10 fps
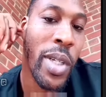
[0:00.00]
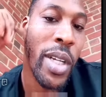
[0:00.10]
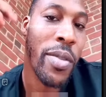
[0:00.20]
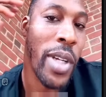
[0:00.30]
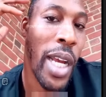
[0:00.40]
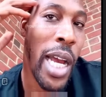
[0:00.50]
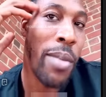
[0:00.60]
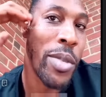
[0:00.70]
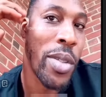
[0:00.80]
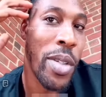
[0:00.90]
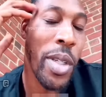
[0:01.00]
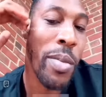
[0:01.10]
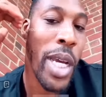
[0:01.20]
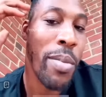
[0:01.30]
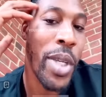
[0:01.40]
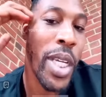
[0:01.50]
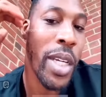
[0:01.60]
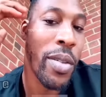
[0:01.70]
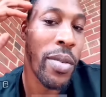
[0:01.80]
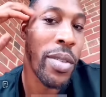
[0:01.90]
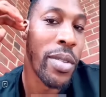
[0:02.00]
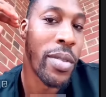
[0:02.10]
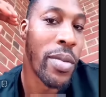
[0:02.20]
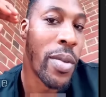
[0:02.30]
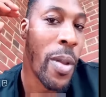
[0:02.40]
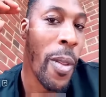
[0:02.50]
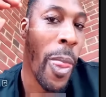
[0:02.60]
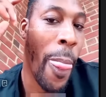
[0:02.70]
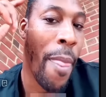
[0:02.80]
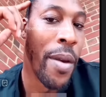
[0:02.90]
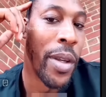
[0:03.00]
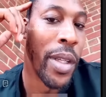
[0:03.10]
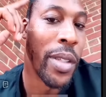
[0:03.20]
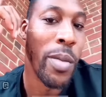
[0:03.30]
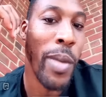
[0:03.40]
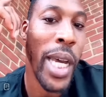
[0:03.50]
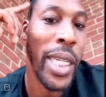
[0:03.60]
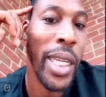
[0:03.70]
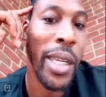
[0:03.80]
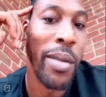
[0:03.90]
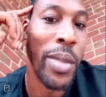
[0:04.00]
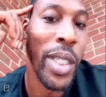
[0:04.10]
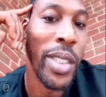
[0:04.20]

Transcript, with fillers: Whatever I'm doing in my bedroom is my damn